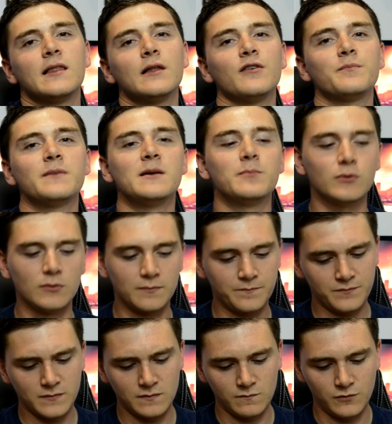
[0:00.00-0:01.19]
A lot of people
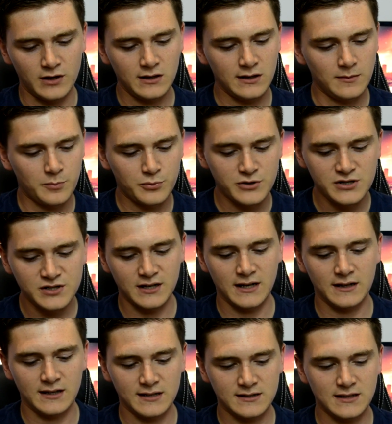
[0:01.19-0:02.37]
really
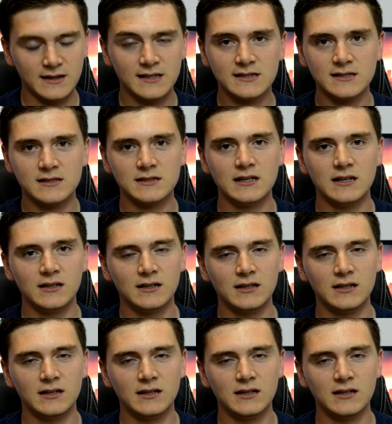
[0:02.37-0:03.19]
appreciated this, and this is the